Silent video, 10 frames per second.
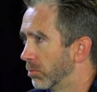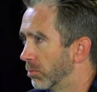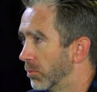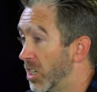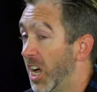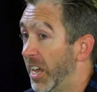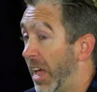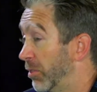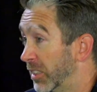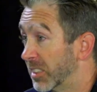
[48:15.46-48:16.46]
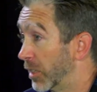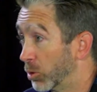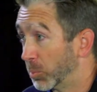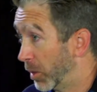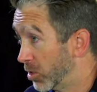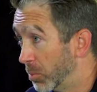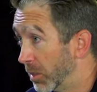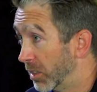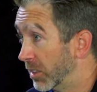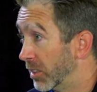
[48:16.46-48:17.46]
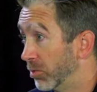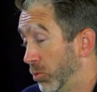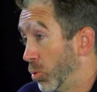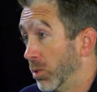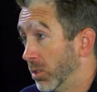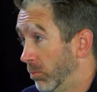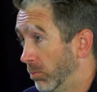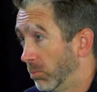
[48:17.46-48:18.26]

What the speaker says: not having to take responsibility for